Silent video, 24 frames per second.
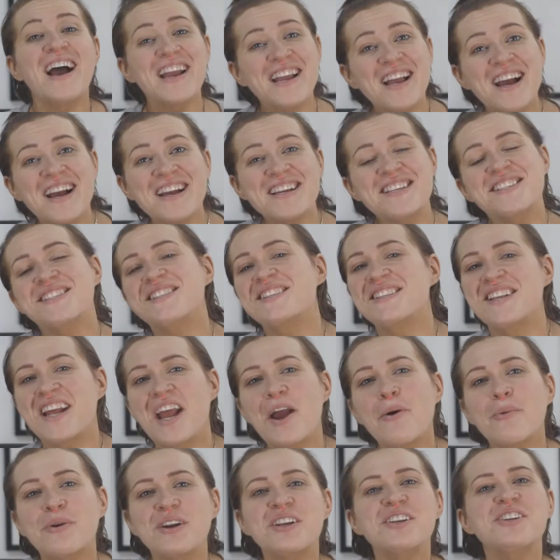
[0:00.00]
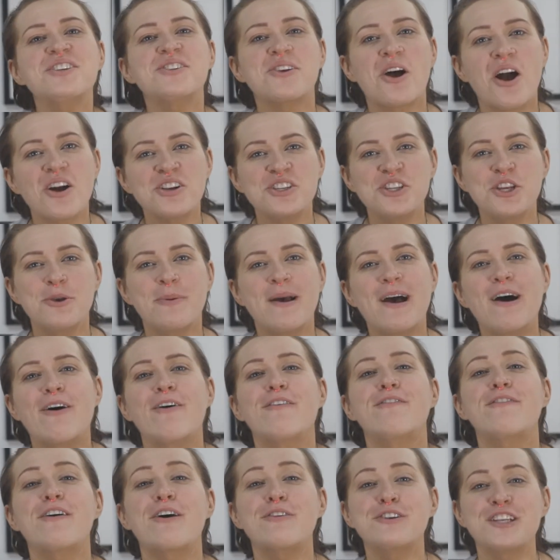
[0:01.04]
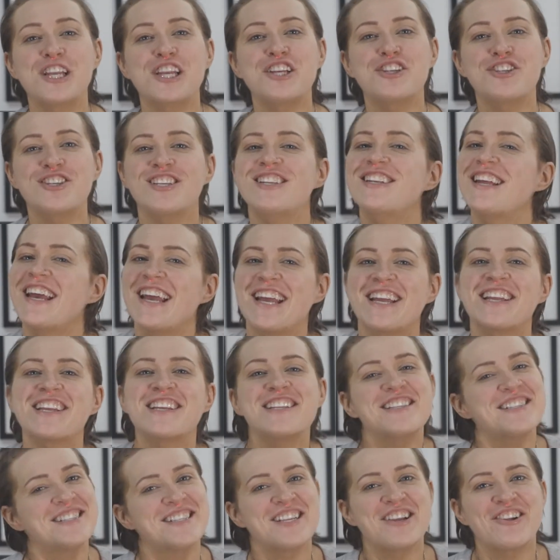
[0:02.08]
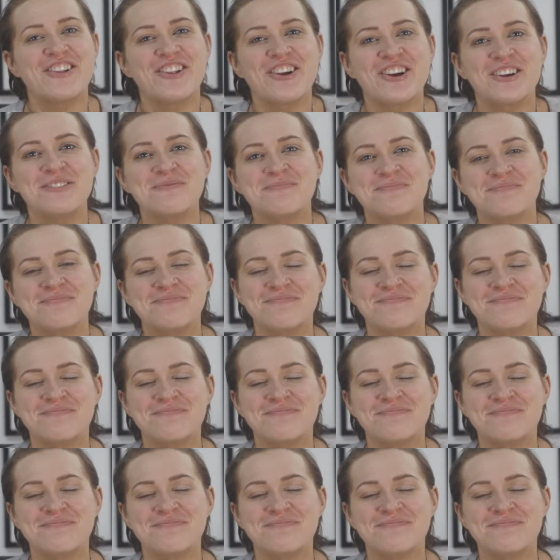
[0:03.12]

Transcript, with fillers: Hi guys, today I wanted to talk to you about foundation and concealer.